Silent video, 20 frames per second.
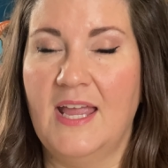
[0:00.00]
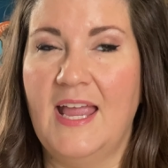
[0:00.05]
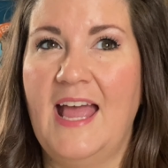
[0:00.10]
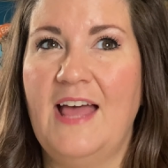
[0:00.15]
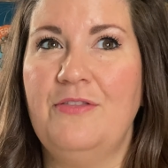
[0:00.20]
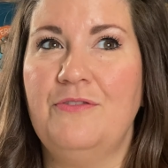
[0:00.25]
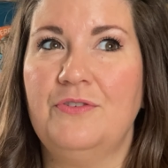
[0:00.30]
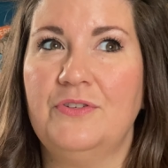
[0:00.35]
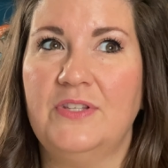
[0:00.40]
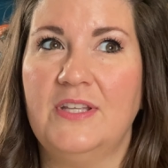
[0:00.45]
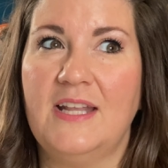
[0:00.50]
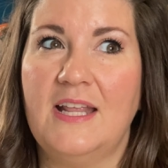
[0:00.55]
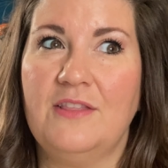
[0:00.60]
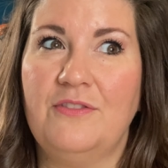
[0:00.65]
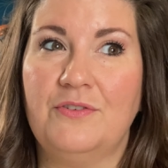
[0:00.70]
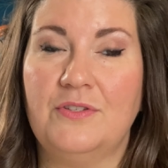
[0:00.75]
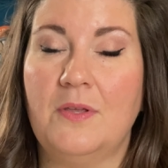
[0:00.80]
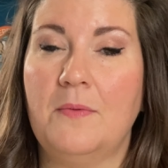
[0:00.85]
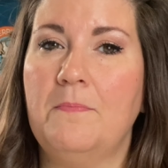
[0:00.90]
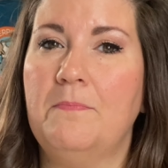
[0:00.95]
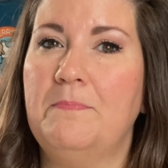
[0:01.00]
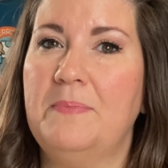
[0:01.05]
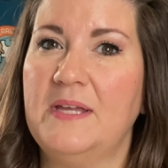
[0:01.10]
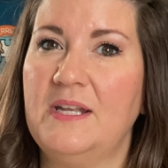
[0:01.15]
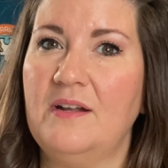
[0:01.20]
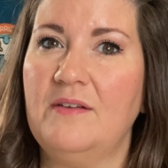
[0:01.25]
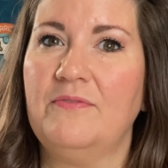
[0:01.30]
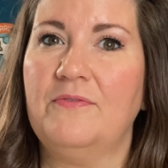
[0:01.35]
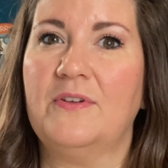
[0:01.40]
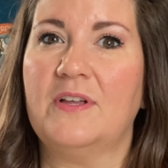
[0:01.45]
And there's a
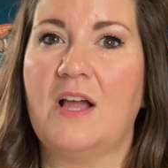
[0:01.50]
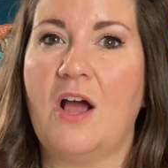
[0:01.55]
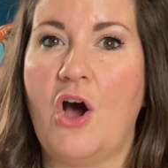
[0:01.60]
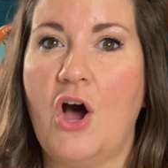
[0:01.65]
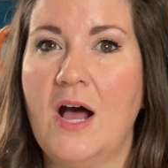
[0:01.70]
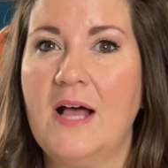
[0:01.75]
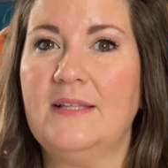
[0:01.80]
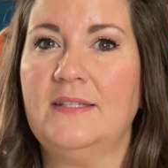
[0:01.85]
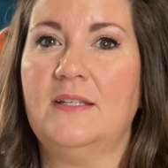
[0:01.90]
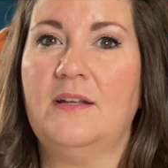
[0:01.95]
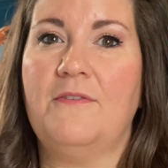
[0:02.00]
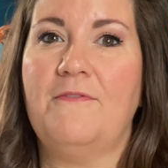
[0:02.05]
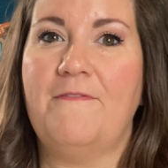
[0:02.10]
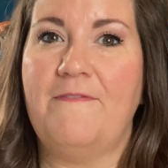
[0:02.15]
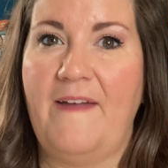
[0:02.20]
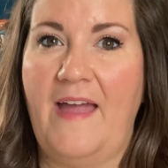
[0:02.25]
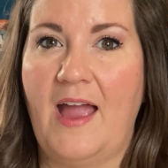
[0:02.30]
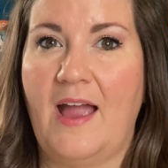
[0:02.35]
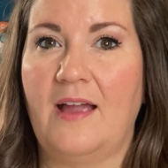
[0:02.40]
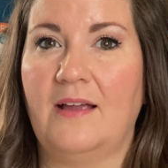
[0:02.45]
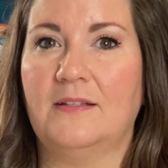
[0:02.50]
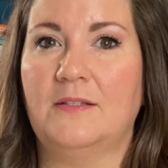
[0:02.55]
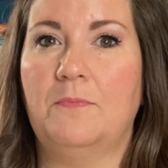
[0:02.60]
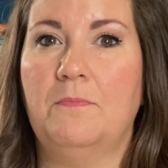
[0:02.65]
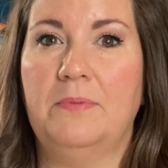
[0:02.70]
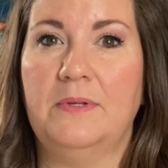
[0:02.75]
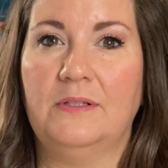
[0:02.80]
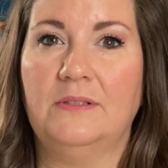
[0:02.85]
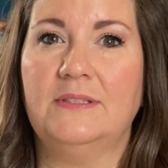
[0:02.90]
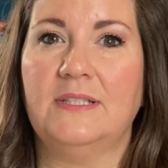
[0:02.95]
bit of cause and effect
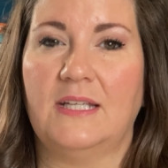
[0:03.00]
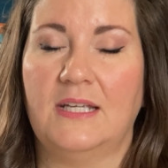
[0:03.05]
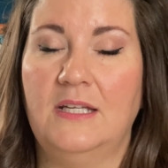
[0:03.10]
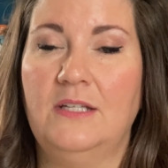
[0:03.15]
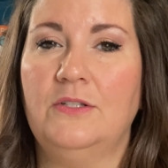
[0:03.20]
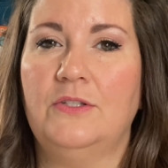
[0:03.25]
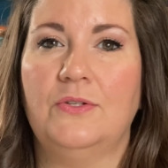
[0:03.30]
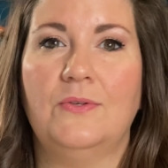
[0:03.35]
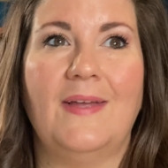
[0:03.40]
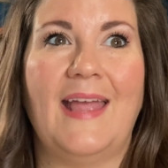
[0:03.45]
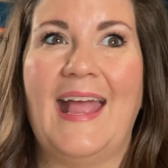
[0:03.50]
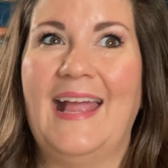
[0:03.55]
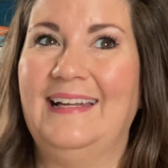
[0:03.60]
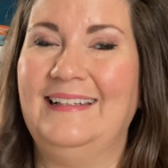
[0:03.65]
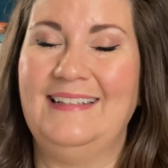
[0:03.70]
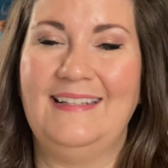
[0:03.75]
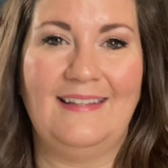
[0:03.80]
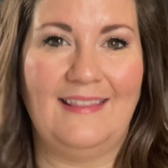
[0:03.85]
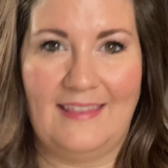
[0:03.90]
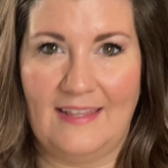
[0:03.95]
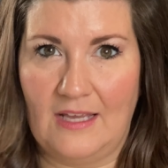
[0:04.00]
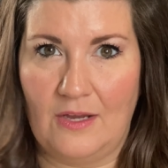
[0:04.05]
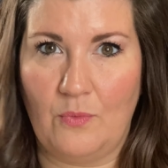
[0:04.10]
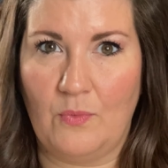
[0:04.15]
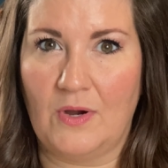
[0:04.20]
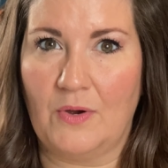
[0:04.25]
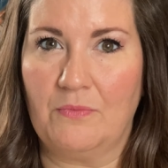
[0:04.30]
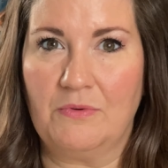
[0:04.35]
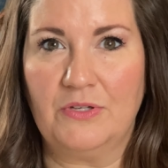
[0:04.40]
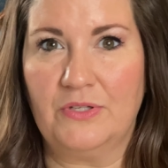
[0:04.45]
built into anything where we're